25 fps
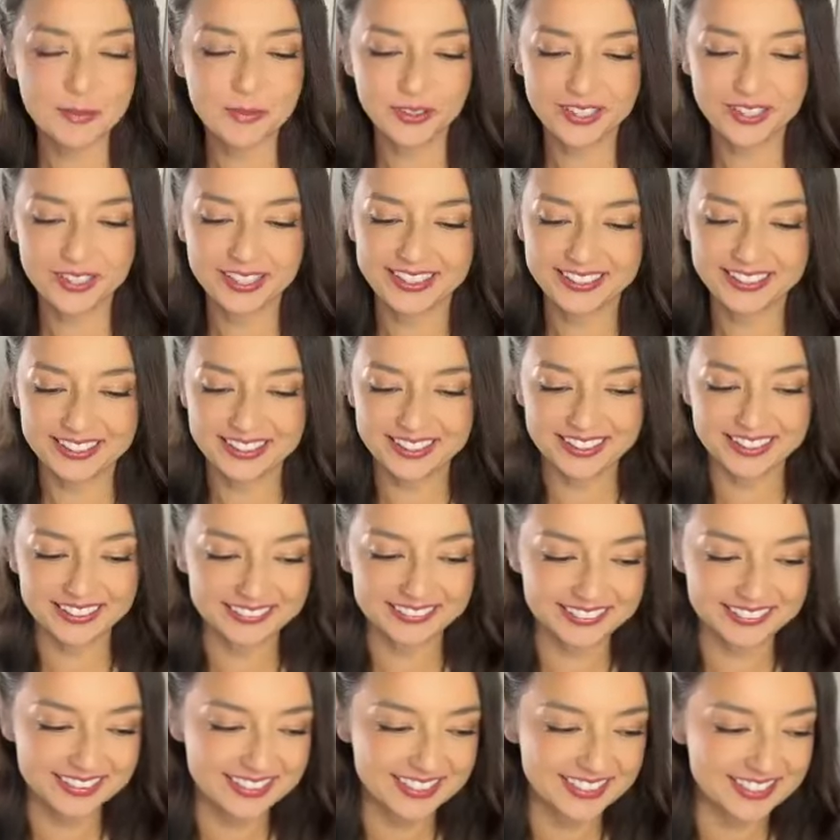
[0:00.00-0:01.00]
Good morning,
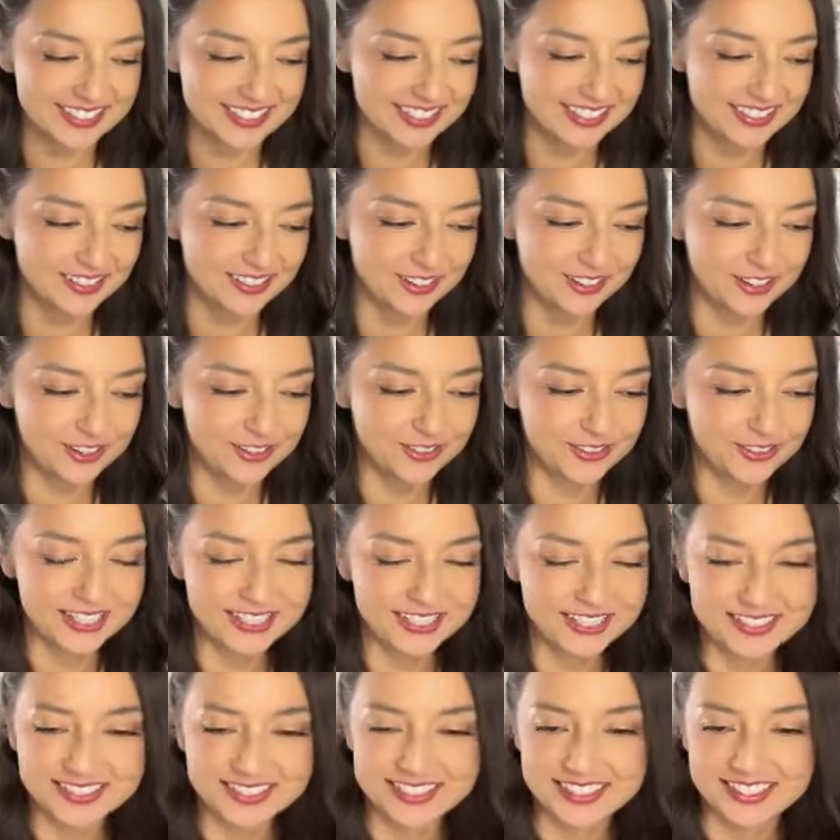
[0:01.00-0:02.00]
Nick. Good to see you
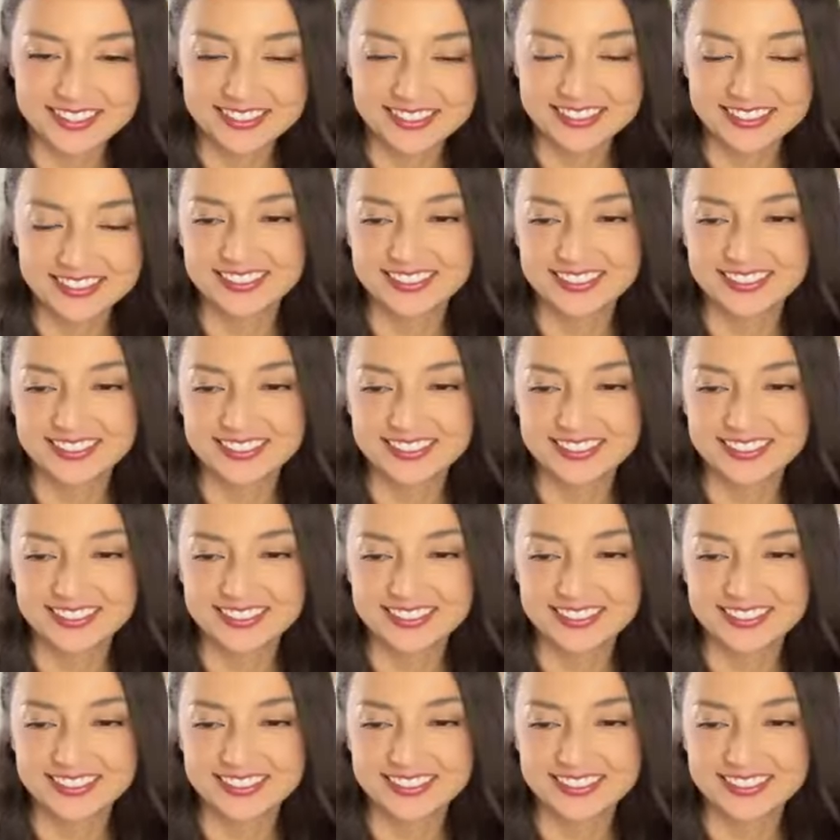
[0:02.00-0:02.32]
always.